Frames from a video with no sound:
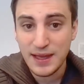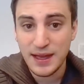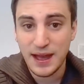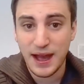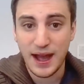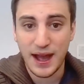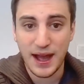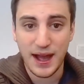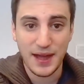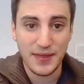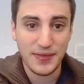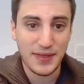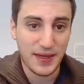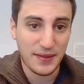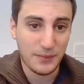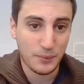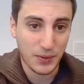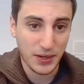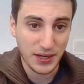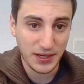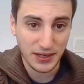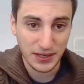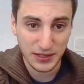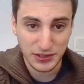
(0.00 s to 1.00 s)
Then
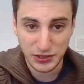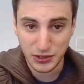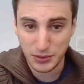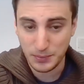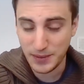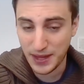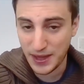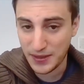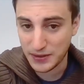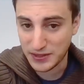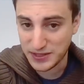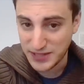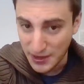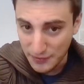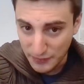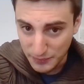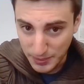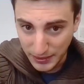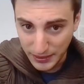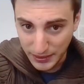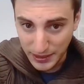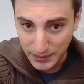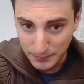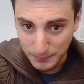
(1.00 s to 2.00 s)
we assumed the other $7
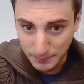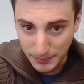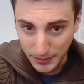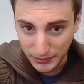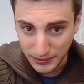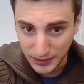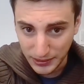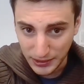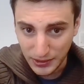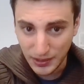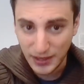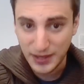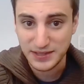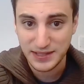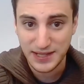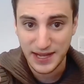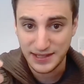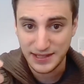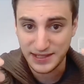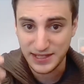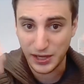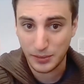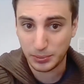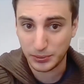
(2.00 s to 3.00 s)
billion building cost.
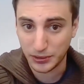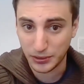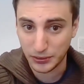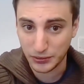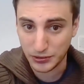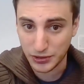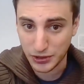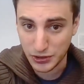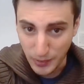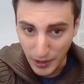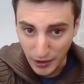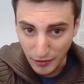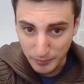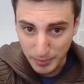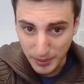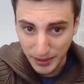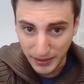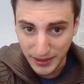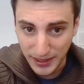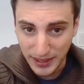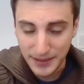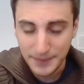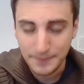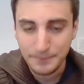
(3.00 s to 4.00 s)
That's now ballooned to $12
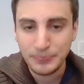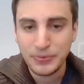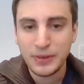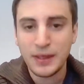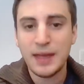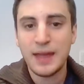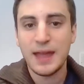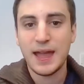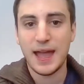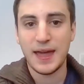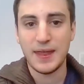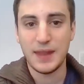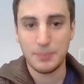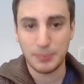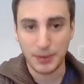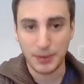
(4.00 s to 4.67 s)
billion. And the Prime